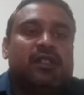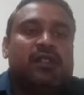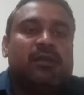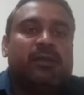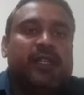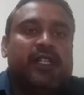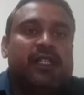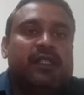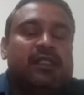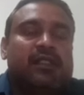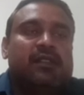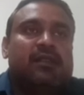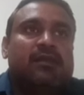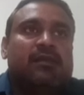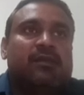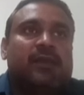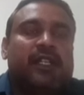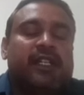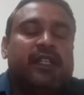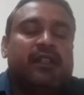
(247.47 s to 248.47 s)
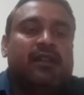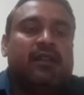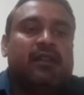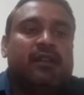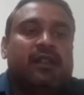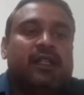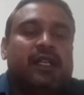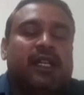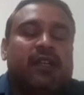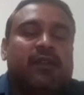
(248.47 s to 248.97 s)
It means
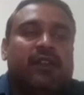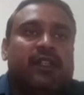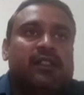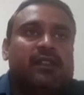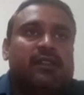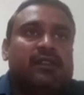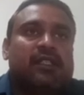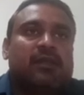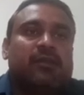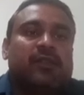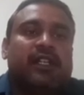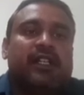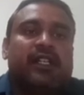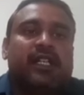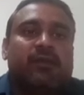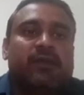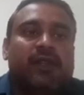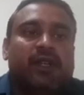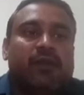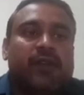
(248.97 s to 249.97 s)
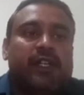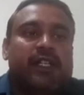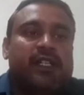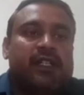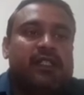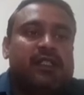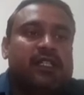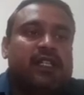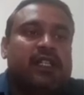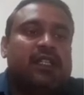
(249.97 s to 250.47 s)
material having some kind of defect
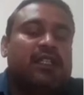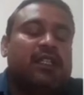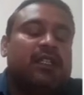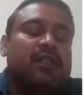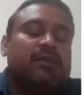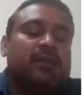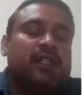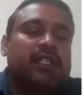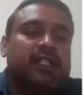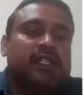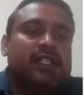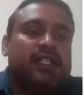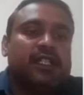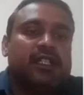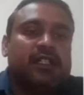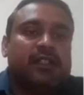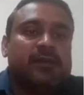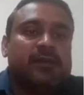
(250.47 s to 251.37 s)
inside the material.